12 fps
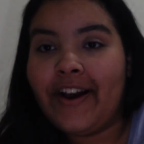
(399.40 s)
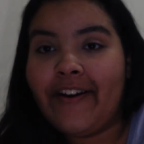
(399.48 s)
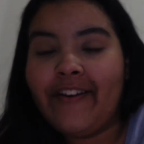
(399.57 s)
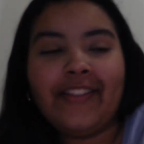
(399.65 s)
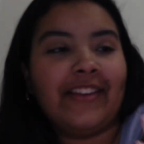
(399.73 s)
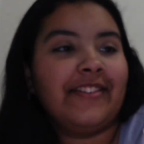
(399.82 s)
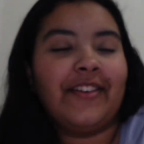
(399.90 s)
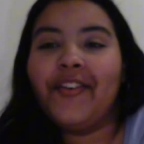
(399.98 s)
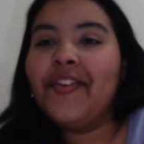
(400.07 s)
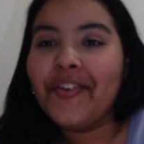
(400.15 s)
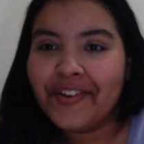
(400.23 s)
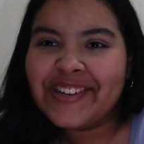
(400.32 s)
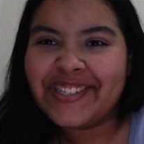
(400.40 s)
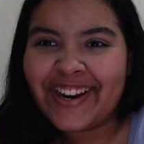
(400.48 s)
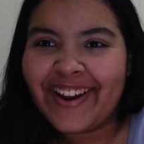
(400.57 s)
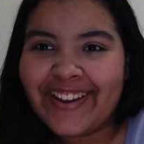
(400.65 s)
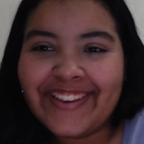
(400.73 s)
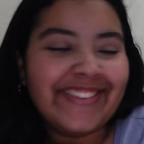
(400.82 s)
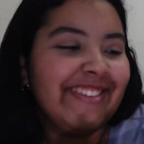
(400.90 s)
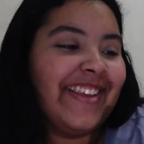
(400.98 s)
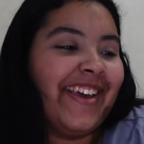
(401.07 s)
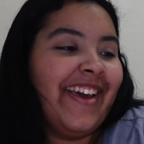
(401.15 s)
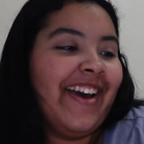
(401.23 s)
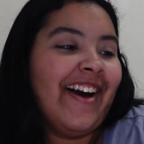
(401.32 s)
Oh, that's gorgeous.
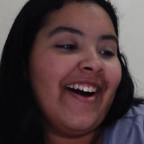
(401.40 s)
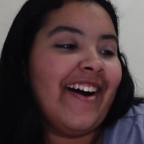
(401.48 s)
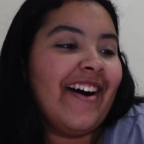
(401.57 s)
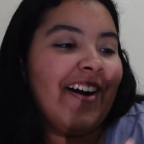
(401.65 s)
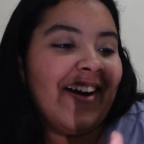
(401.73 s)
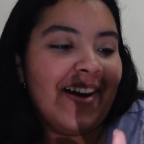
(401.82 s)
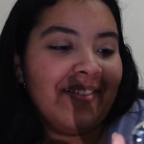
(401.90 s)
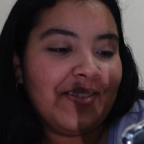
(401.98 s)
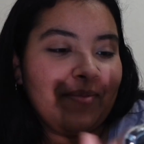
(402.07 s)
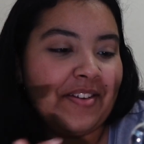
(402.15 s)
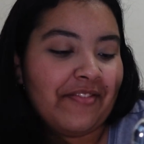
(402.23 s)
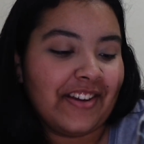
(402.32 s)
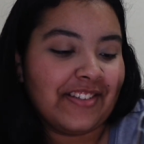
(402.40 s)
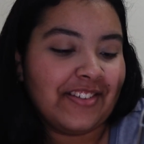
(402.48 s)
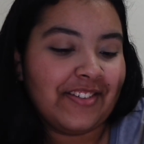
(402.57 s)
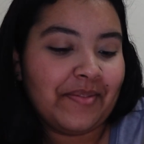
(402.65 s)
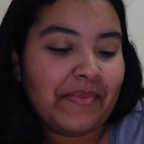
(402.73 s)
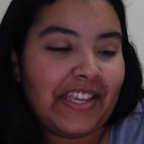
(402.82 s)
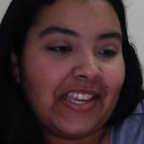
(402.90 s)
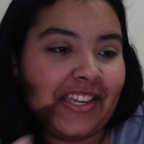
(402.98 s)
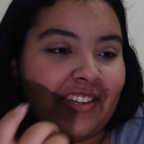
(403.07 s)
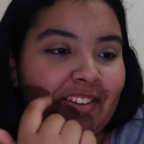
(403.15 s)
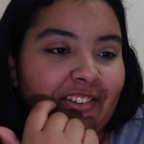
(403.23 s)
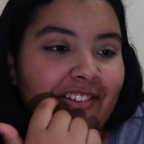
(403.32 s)
Let me register my
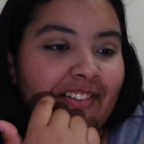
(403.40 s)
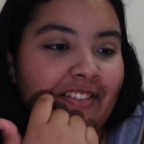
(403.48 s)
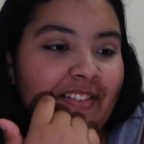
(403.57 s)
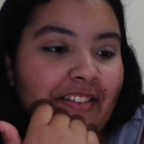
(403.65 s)
Kindle.